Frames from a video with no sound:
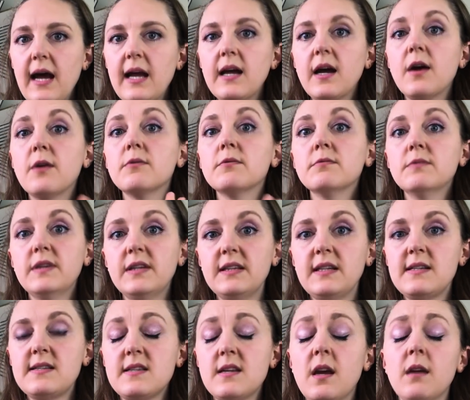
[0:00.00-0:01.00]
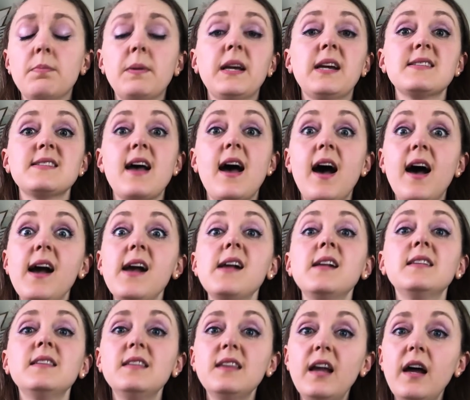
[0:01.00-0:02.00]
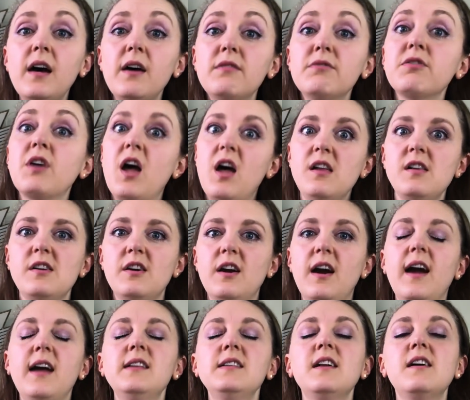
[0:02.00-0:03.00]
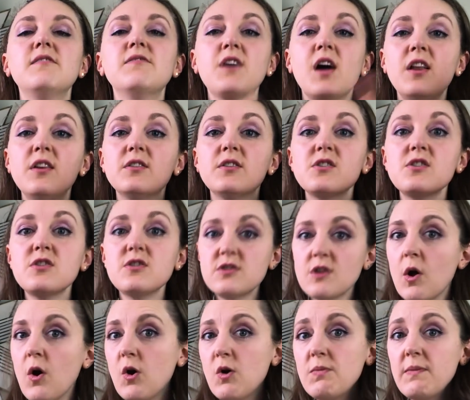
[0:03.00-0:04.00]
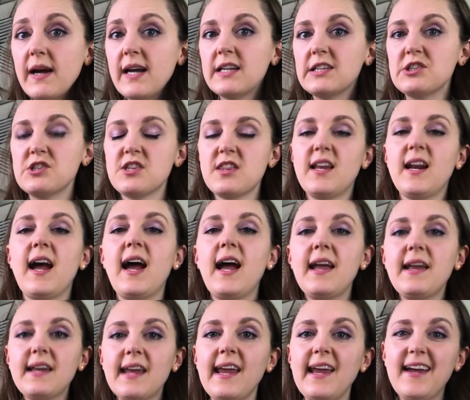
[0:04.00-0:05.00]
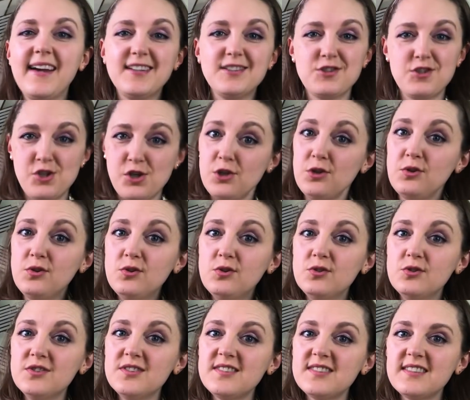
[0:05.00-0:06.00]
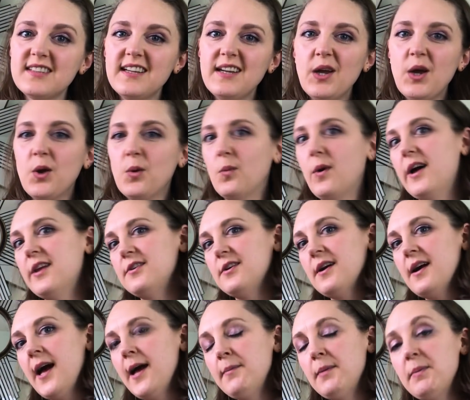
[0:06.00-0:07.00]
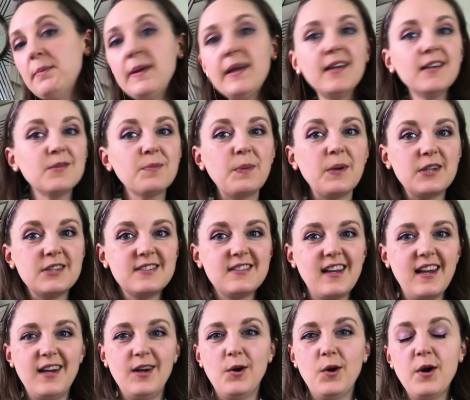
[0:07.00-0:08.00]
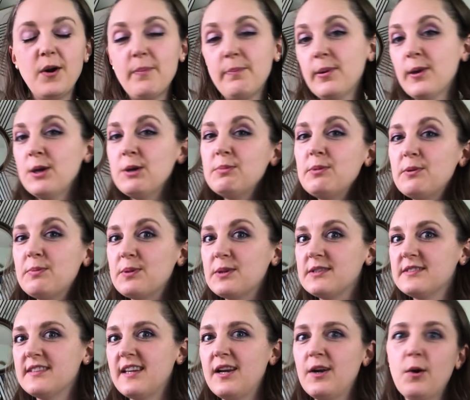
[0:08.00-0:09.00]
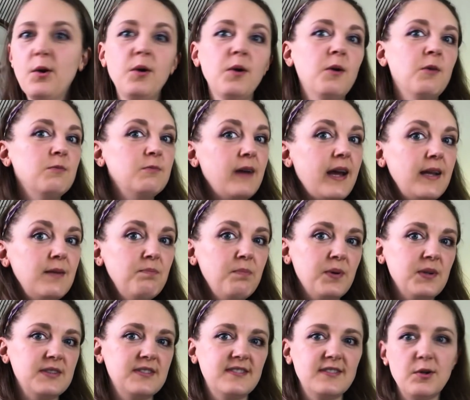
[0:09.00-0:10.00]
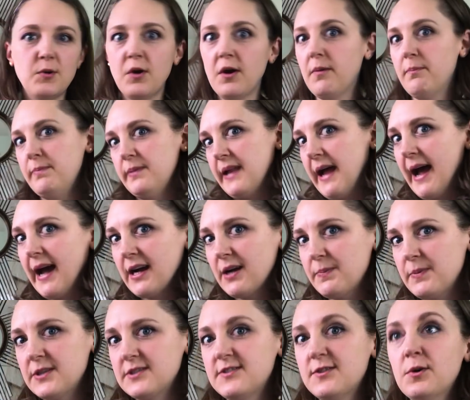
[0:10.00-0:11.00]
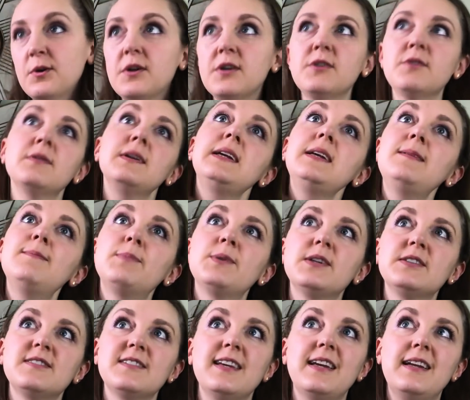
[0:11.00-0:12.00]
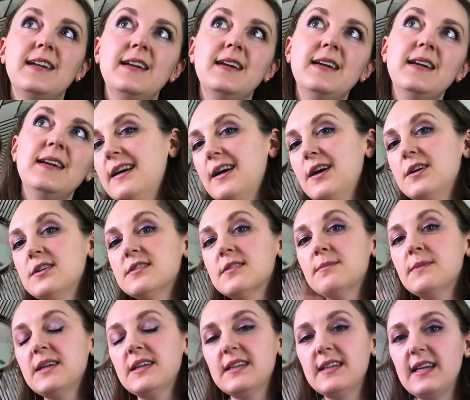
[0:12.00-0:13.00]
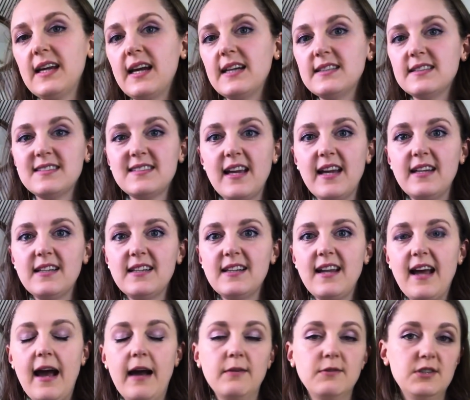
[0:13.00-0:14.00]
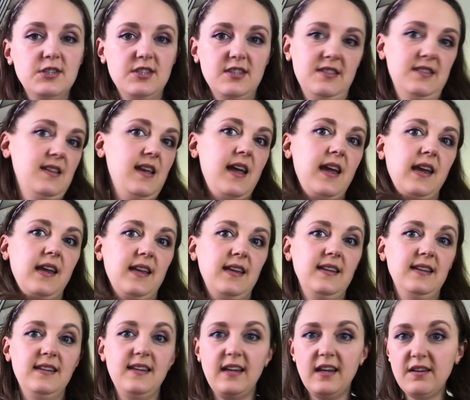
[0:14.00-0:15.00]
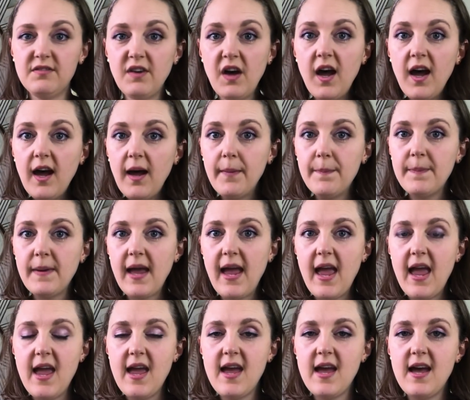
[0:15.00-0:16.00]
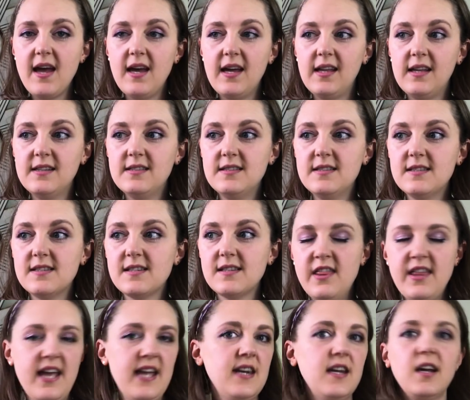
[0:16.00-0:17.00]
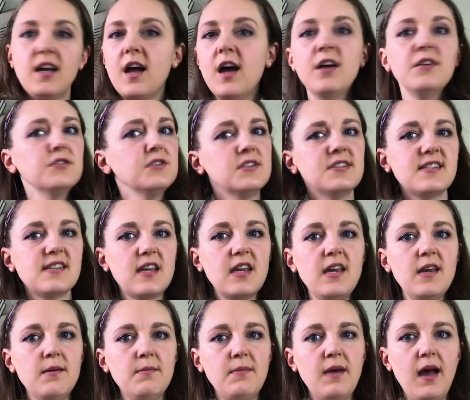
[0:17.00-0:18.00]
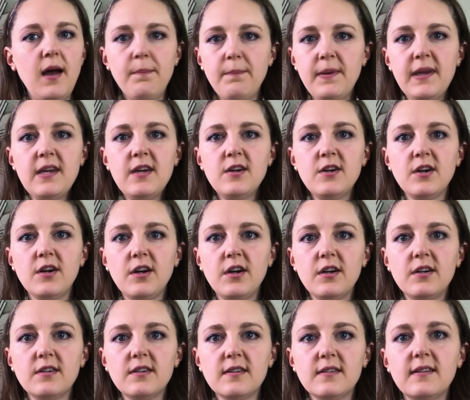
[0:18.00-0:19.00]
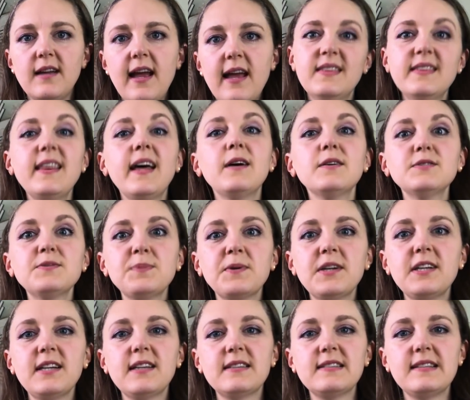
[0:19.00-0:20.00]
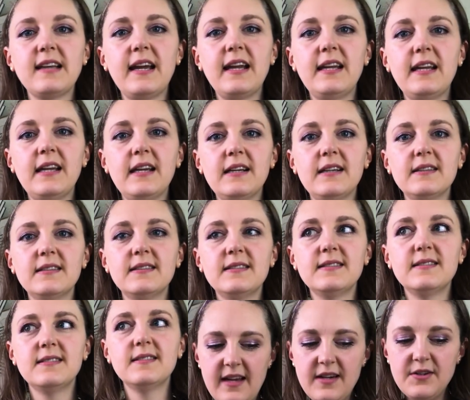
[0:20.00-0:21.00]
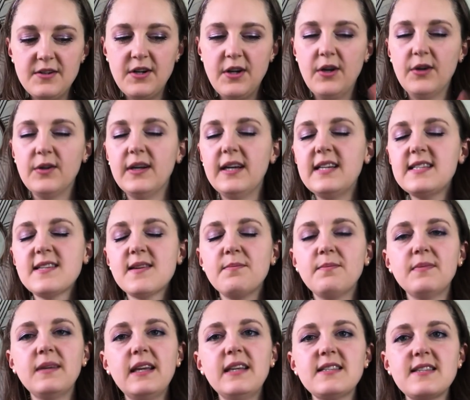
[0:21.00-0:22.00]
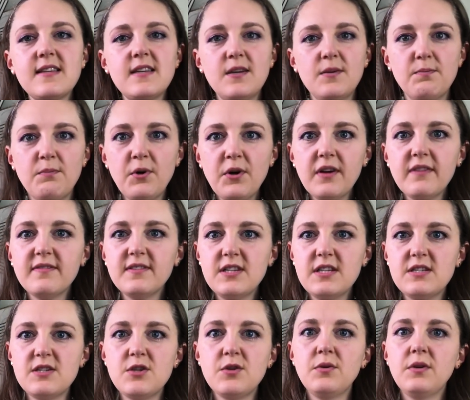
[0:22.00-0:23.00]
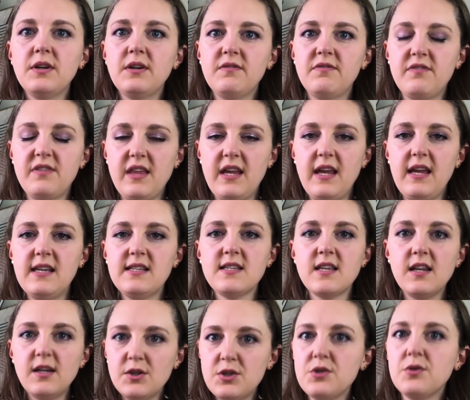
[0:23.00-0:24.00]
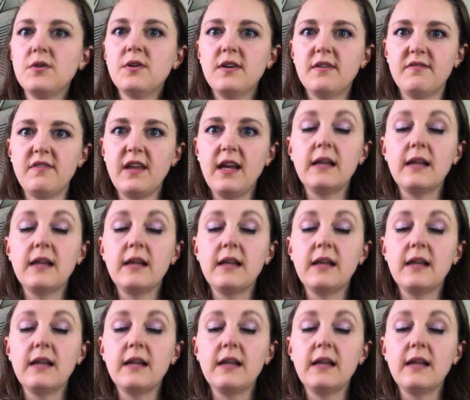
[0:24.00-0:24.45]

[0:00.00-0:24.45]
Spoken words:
I got really stuck because I love color. I love color so much that I can't choose whether I'm a pink person or a purple person or a red person or a black person or a green person. Ultimately, I decided I would just like give up, and then a color scheme appeared. That was pretty exciting. I don't know. It's more of an intuitive thing. It's an intuitive